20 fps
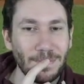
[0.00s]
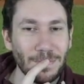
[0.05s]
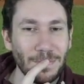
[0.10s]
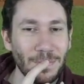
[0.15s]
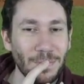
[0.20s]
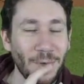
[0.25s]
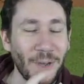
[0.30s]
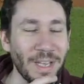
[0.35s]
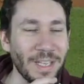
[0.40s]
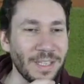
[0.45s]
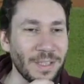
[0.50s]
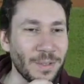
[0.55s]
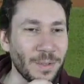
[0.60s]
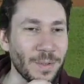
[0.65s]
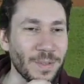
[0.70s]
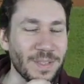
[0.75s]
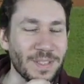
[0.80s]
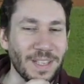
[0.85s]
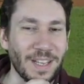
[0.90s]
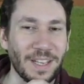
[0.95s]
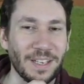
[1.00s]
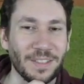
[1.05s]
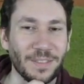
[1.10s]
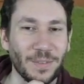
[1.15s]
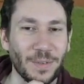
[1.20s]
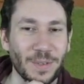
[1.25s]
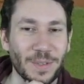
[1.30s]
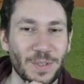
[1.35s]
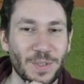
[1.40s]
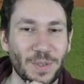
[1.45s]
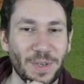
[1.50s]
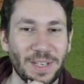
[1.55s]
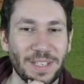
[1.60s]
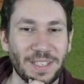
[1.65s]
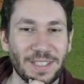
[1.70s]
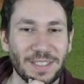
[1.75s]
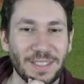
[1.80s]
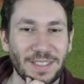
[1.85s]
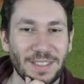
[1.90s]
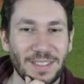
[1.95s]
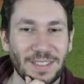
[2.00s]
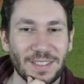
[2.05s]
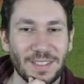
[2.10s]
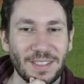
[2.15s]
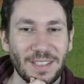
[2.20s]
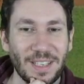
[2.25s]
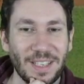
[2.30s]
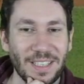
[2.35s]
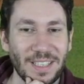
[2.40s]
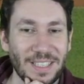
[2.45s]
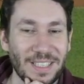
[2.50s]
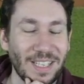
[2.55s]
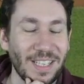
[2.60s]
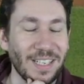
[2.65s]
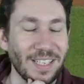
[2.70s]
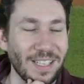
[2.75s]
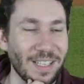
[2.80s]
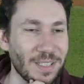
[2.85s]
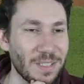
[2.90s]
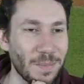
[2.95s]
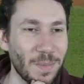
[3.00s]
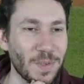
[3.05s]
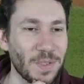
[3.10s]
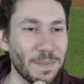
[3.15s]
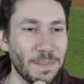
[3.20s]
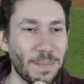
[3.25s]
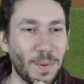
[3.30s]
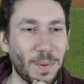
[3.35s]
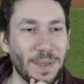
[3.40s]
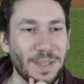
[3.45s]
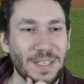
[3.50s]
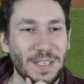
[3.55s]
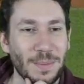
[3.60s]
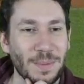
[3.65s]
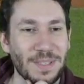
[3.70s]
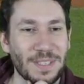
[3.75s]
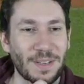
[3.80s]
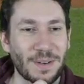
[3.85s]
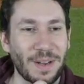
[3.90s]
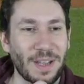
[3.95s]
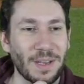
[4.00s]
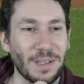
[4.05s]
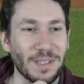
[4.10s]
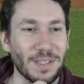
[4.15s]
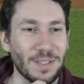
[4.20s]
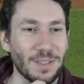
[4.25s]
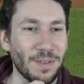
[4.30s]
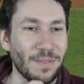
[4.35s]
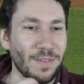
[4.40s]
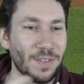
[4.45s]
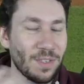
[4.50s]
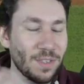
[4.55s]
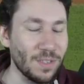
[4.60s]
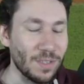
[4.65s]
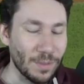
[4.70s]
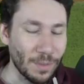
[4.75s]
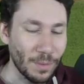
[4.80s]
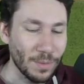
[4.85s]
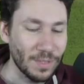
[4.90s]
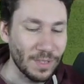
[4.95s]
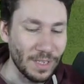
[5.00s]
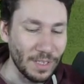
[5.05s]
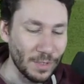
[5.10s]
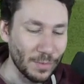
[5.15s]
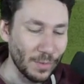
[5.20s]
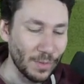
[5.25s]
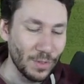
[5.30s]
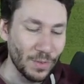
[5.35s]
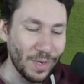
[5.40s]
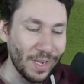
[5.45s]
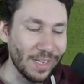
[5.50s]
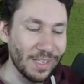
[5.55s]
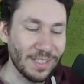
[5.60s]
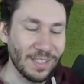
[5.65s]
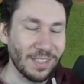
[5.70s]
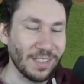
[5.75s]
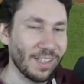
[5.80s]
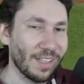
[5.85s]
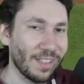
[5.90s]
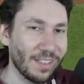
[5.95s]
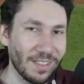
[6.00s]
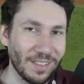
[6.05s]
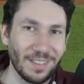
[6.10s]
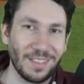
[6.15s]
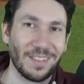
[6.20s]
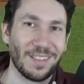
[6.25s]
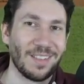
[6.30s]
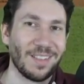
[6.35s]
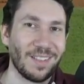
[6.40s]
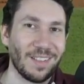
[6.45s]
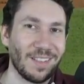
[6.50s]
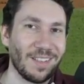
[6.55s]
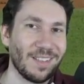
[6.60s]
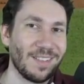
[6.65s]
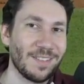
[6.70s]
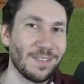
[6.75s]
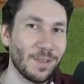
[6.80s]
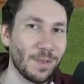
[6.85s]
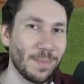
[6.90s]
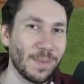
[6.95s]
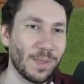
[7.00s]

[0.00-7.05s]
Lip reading: Right, he threw the slider for a strike. And he did it. That's the most important thing with Tanner Houck this year. If you can just throw sliders for strikes, then, like, he's going to be